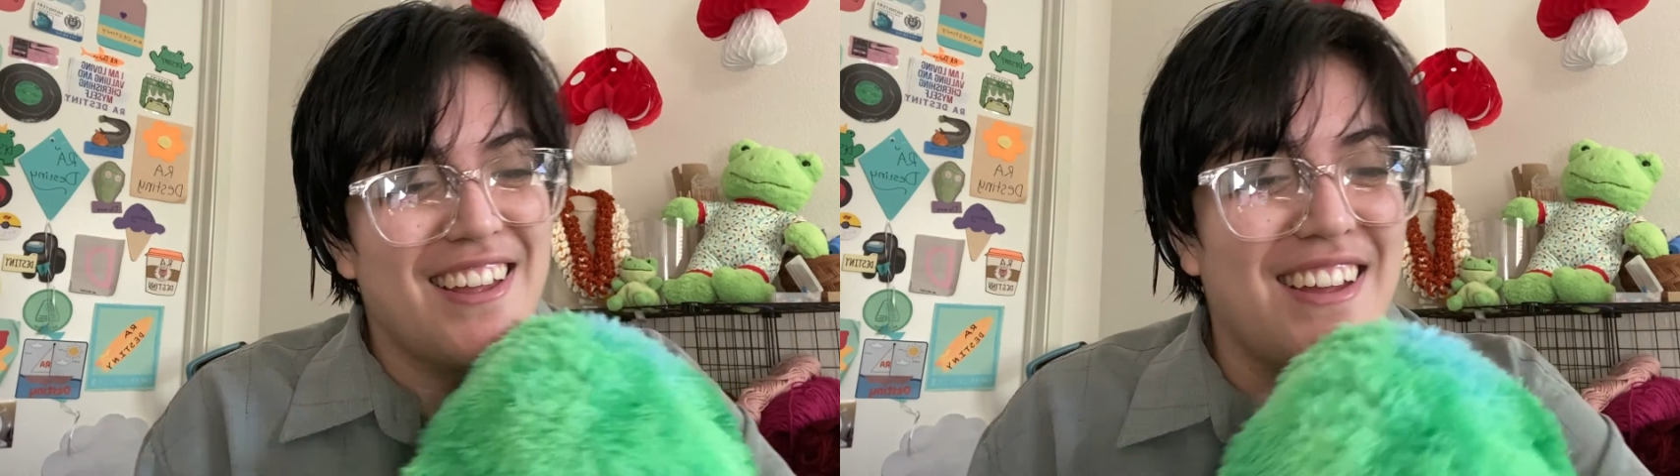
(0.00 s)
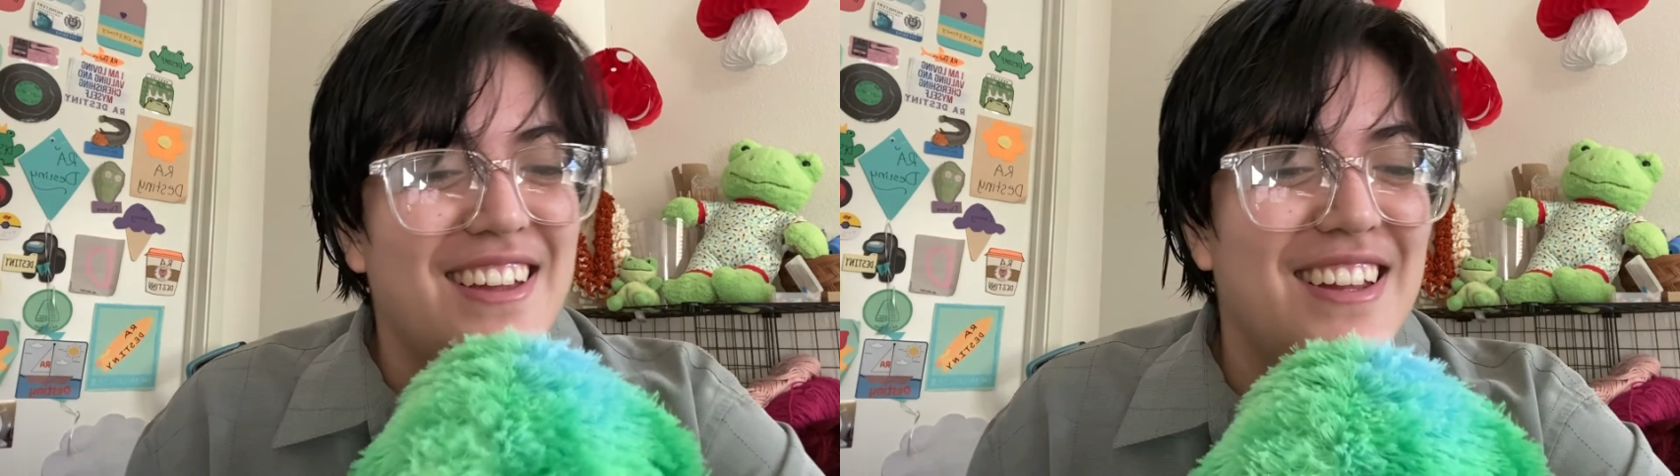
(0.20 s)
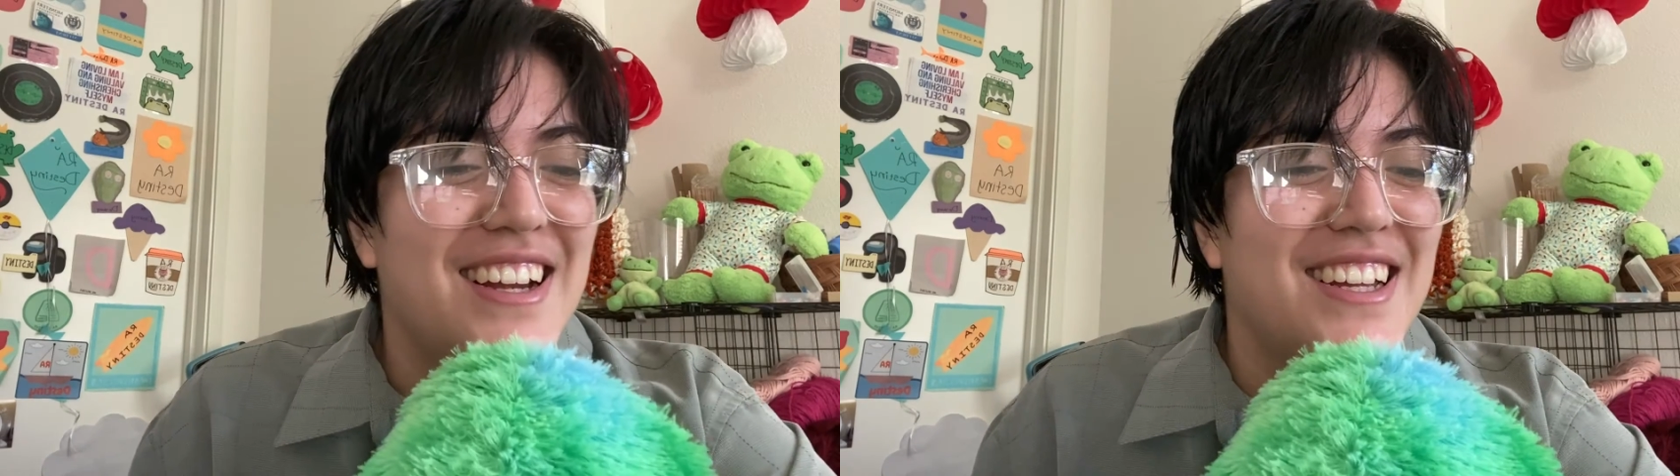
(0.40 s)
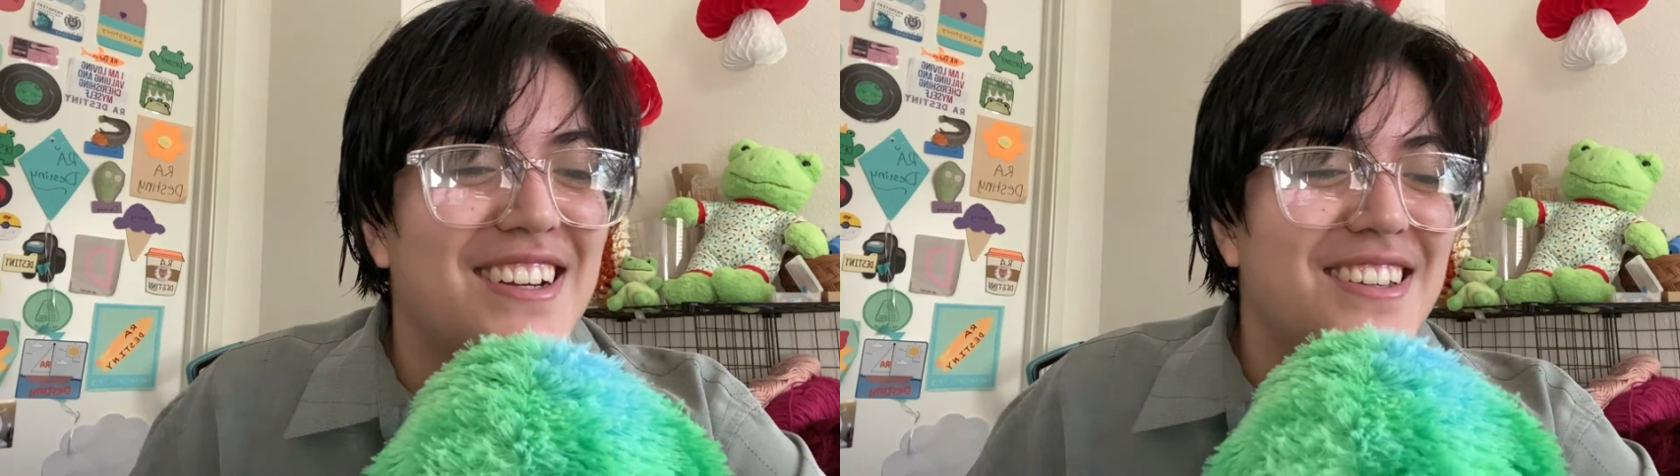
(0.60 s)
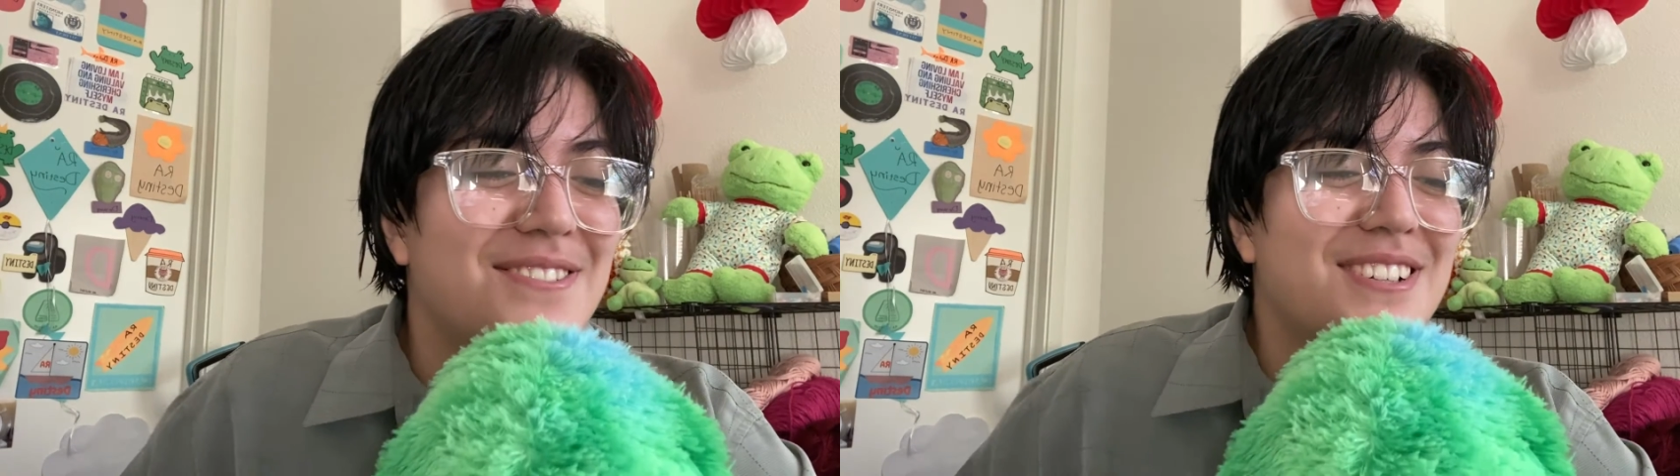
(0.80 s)
And then I had
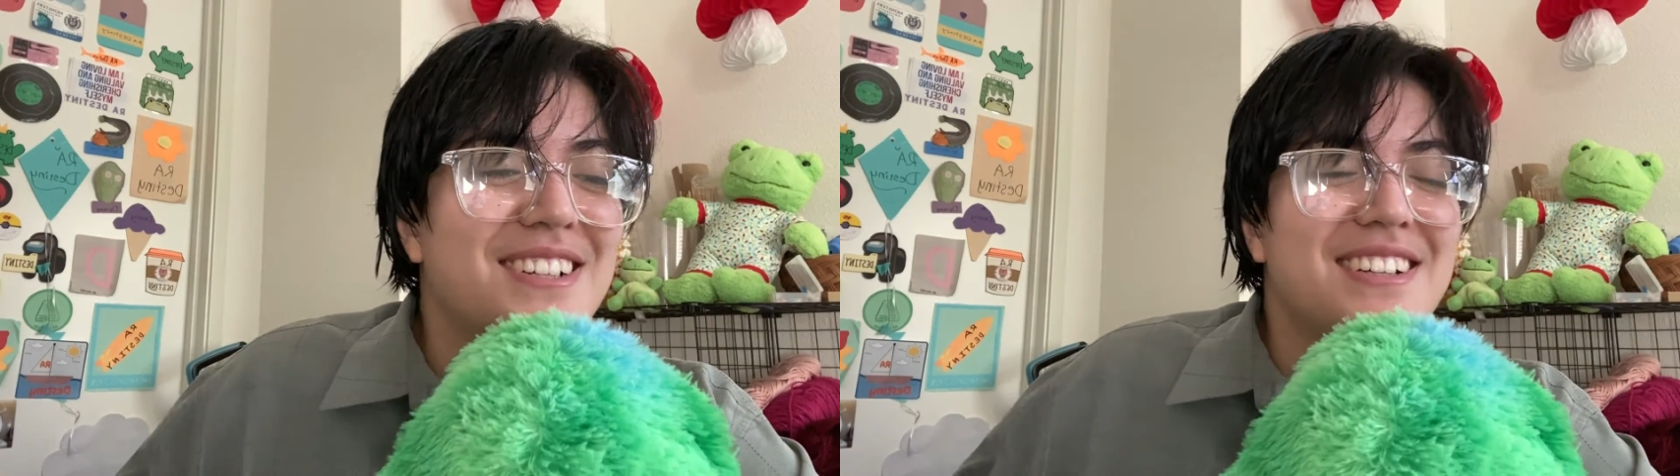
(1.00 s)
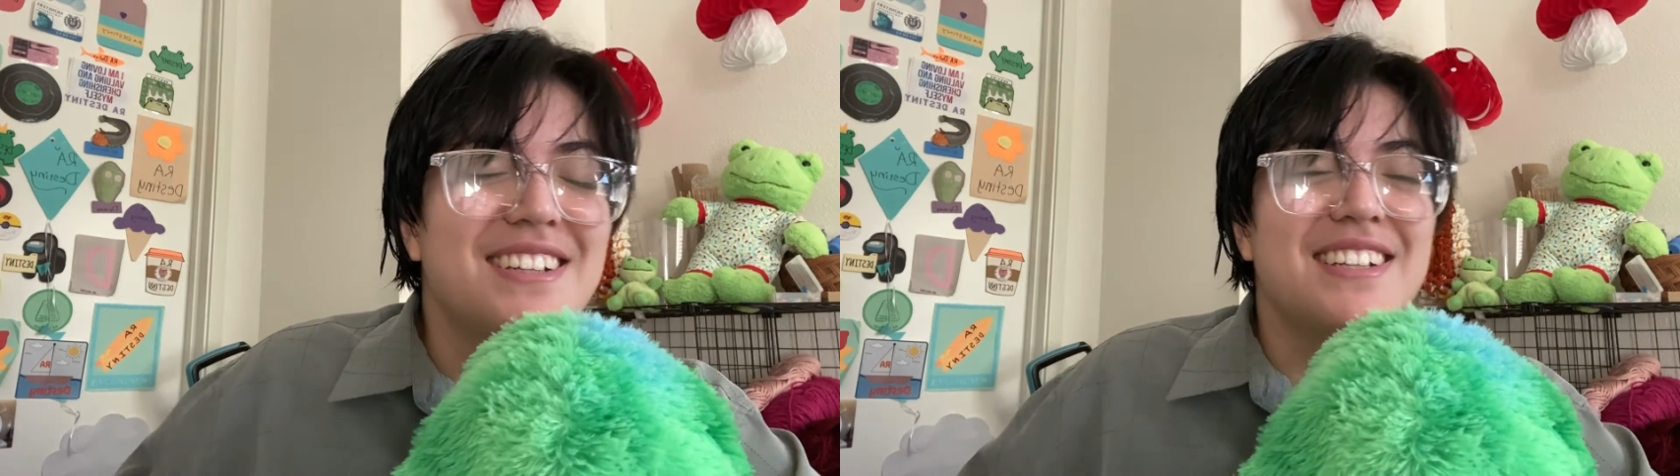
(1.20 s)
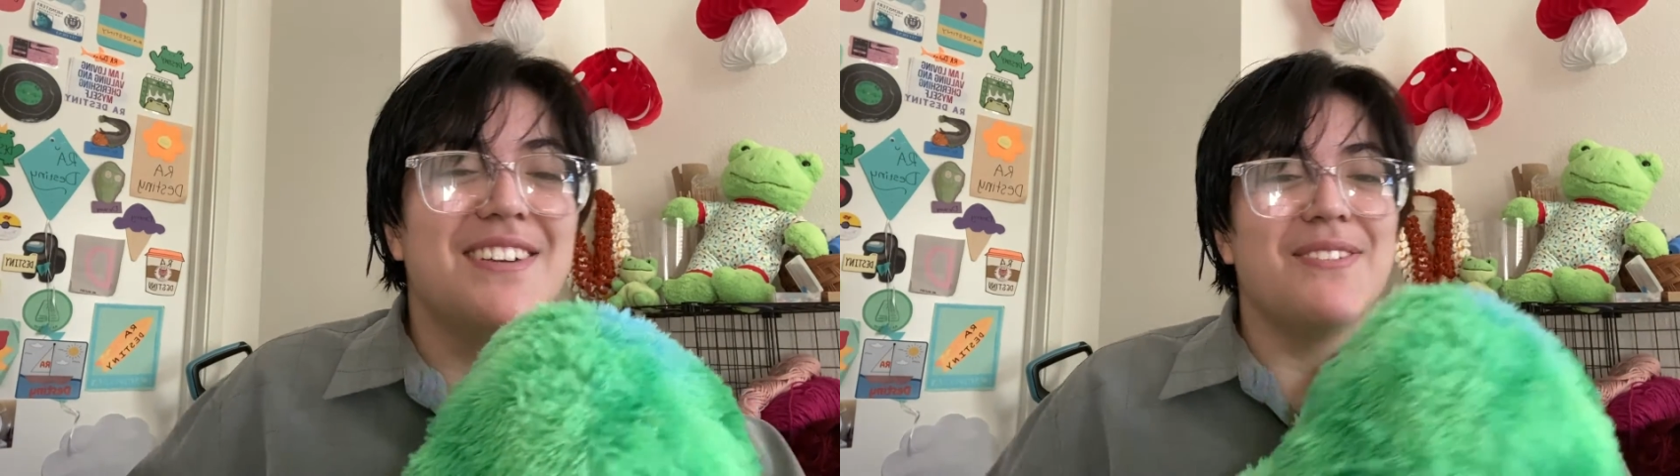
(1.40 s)
another friend give